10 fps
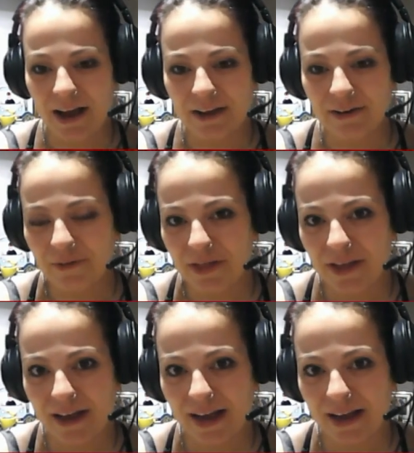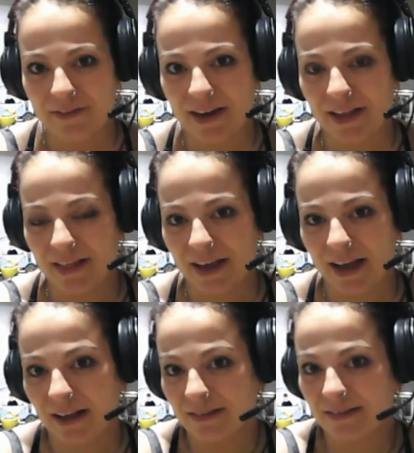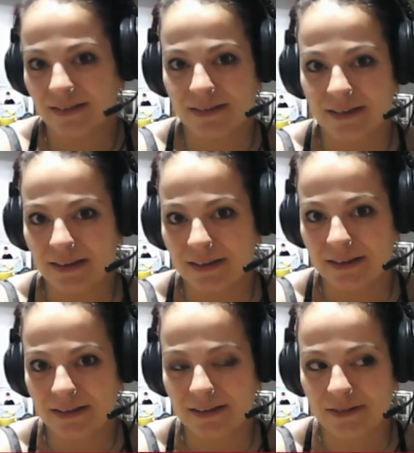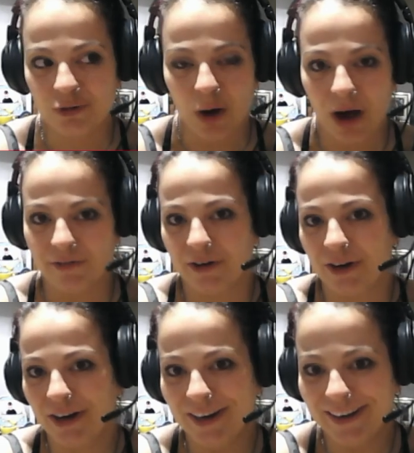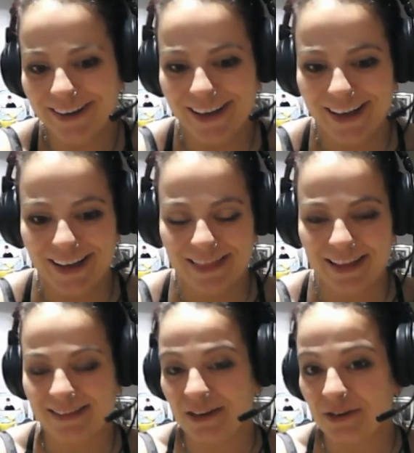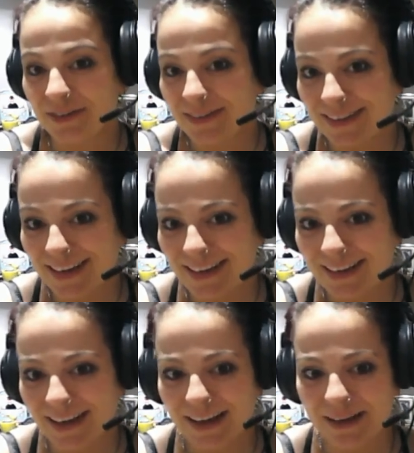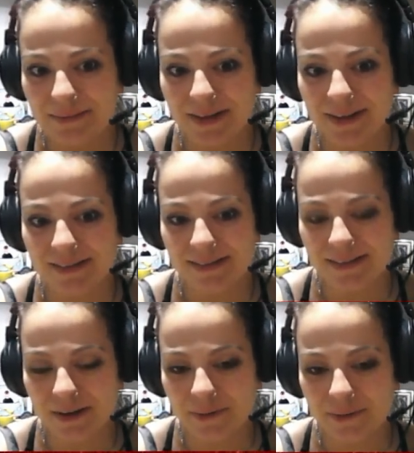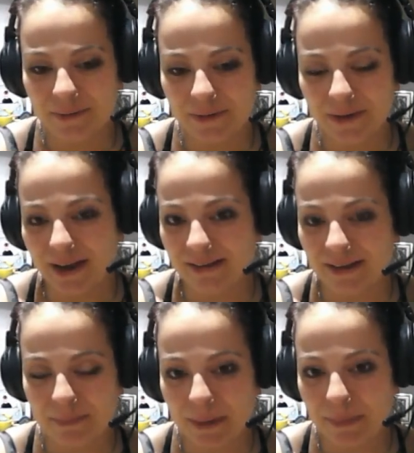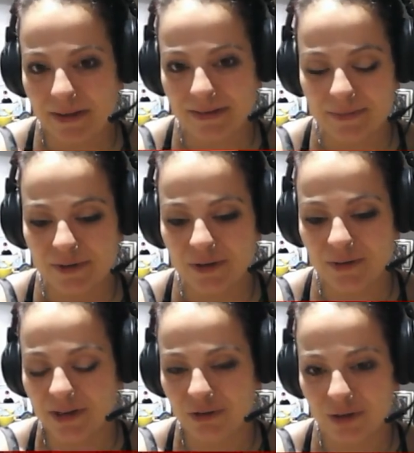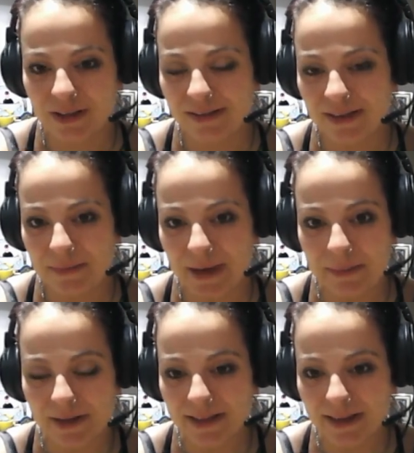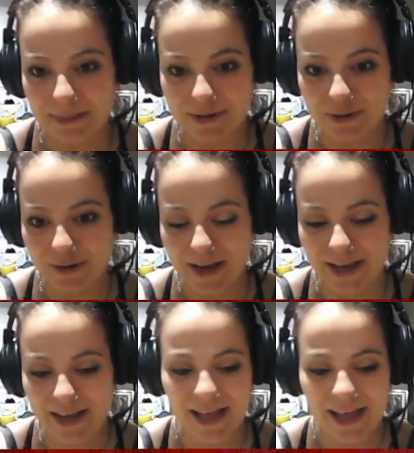don't think I have anything else to offer that's interesting, because you guys can pop on Sims 2 and enjoy the same gameplay that I'm enjoying.